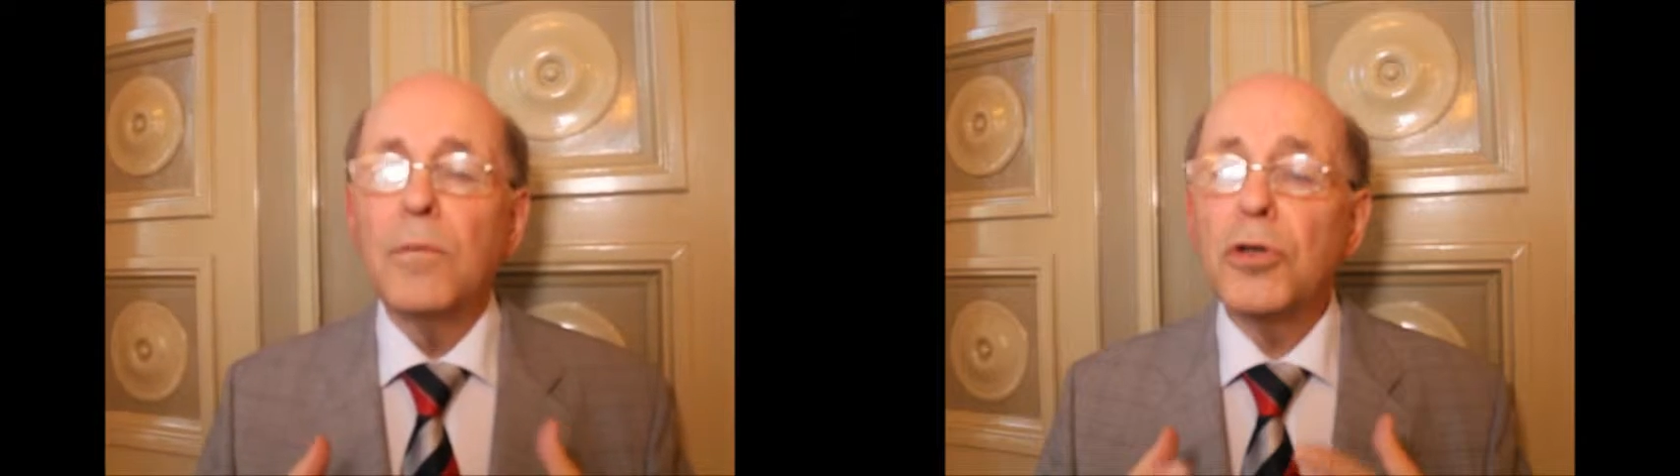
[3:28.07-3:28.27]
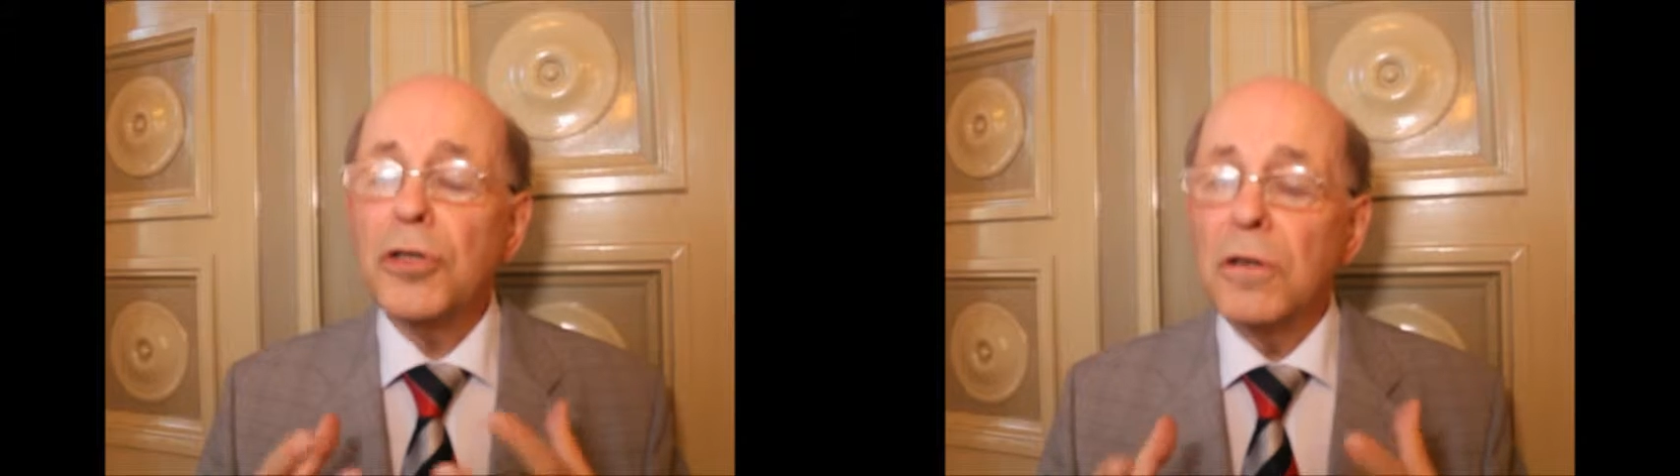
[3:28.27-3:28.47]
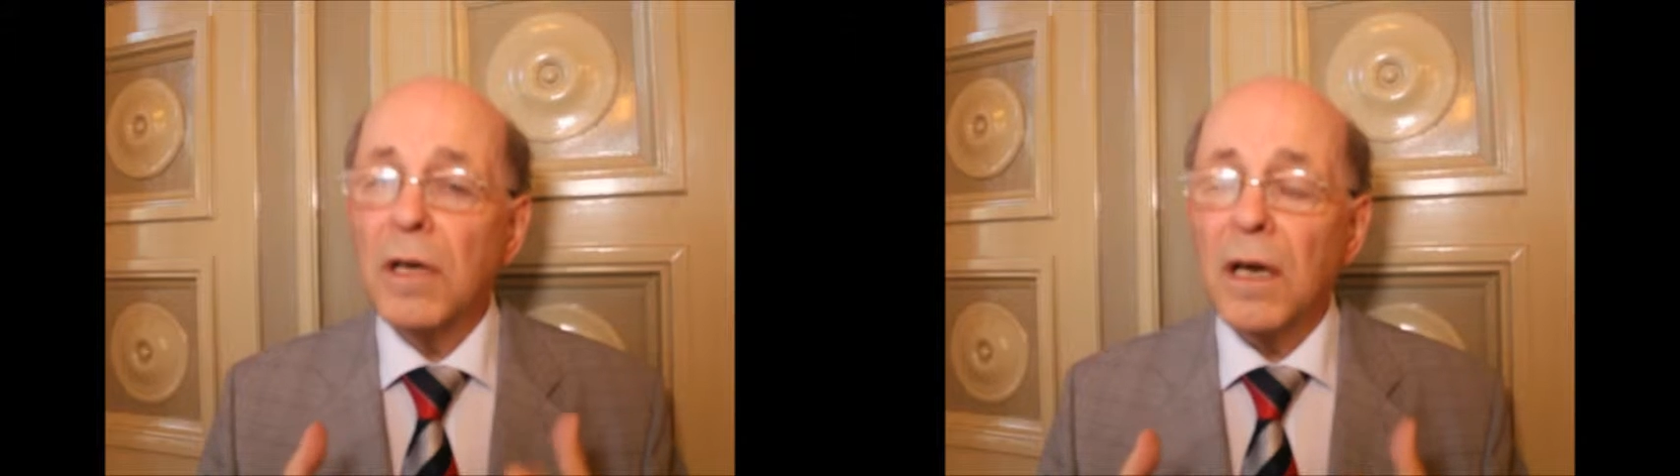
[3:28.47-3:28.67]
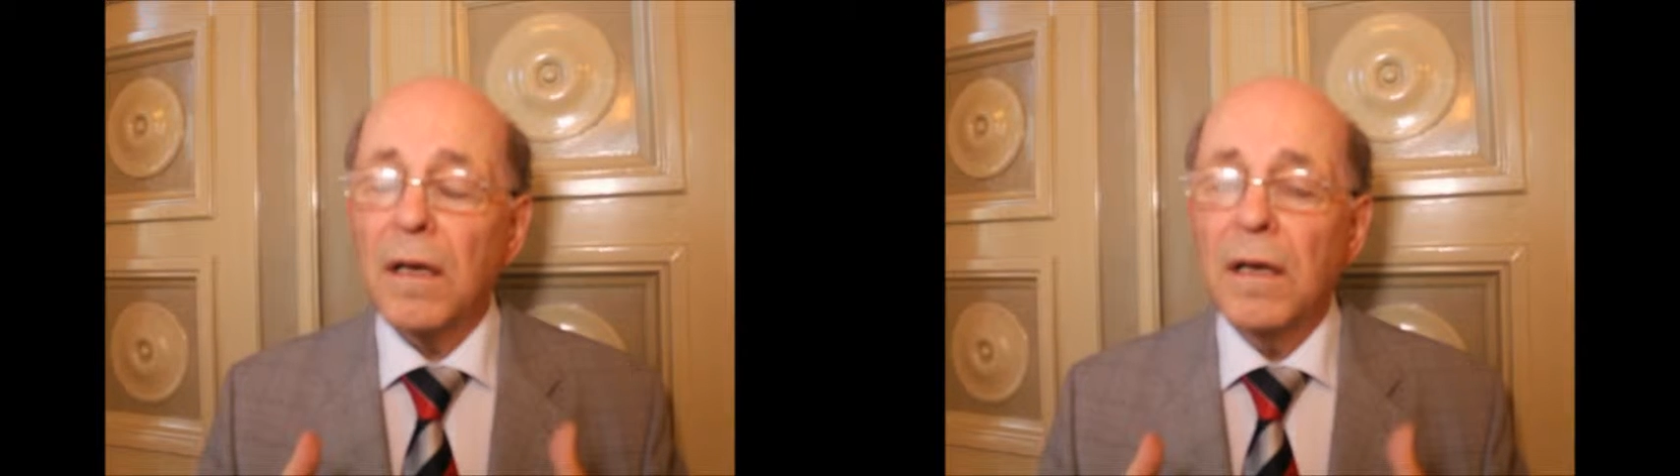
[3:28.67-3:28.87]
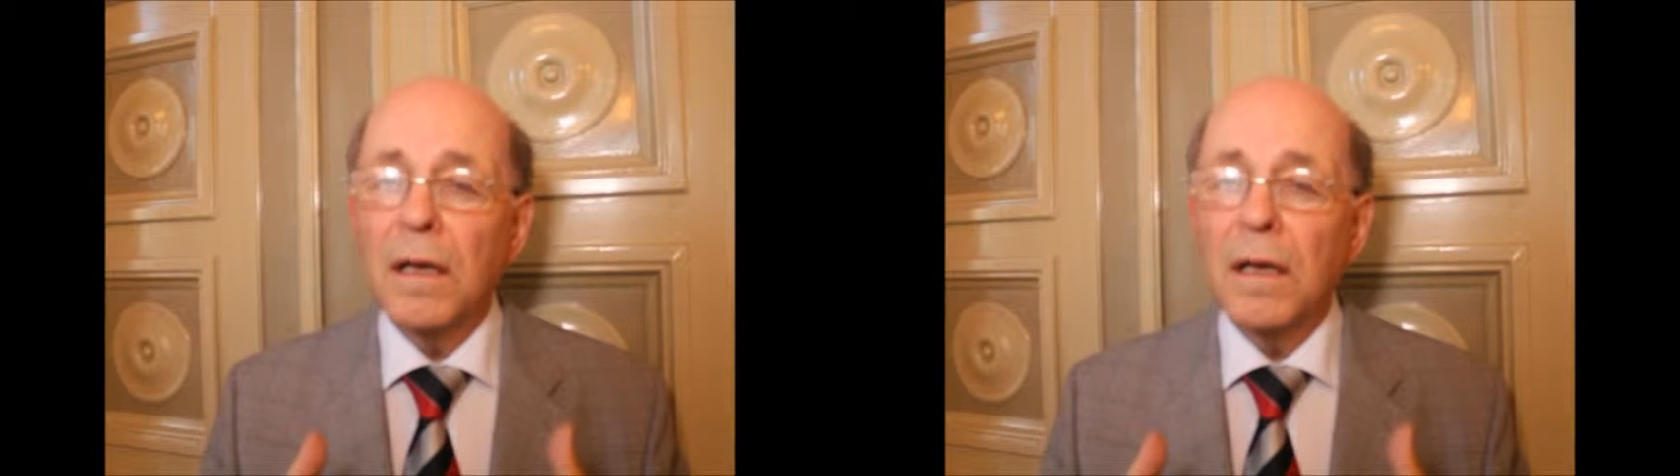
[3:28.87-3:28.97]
mutual